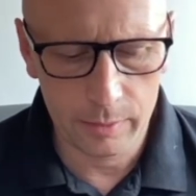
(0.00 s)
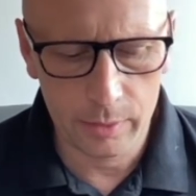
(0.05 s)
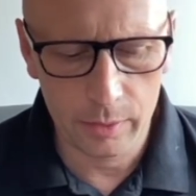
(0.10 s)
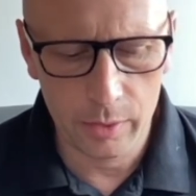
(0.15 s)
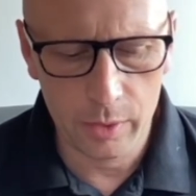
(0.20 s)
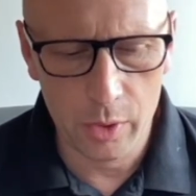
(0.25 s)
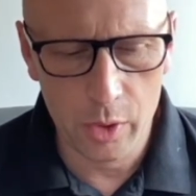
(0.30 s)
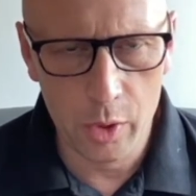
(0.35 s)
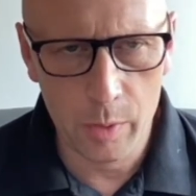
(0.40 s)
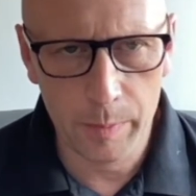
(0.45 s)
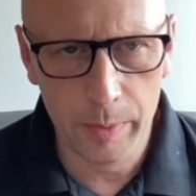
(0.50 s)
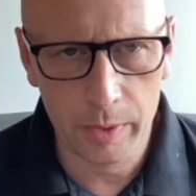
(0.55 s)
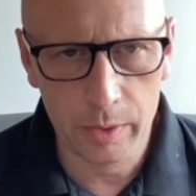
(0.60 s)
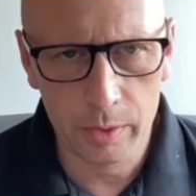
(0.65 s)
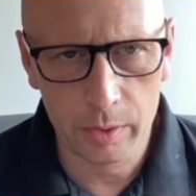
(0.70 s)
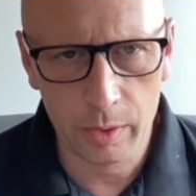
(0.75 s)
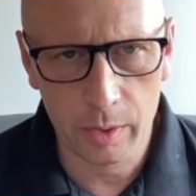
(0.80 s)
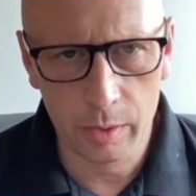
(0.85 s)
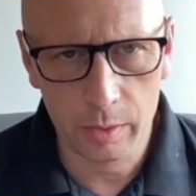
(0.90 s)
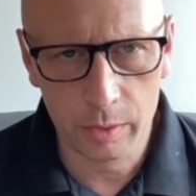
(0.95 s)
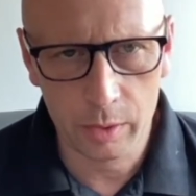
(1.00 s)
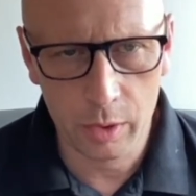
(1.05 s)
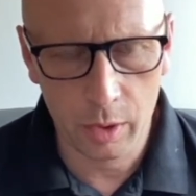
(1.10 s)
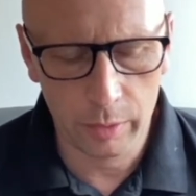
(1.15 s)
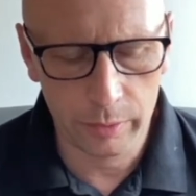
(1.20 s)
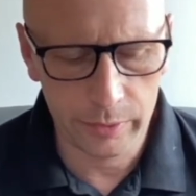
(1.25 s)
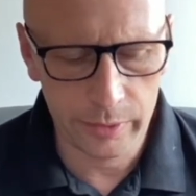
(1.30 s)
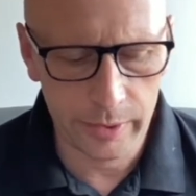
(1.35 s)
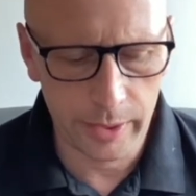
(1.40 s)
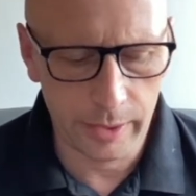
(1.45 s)
So open source
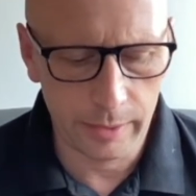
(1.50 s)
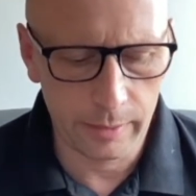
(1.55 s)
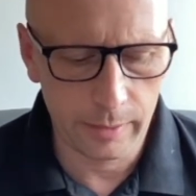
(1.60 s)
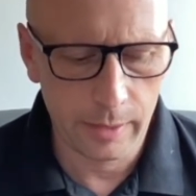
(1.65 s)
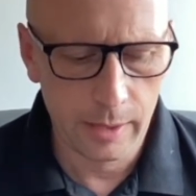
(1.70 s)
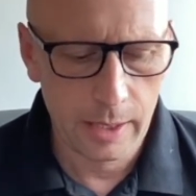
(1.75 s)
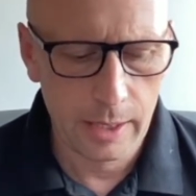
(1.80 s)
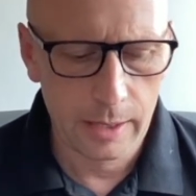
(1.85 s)
content,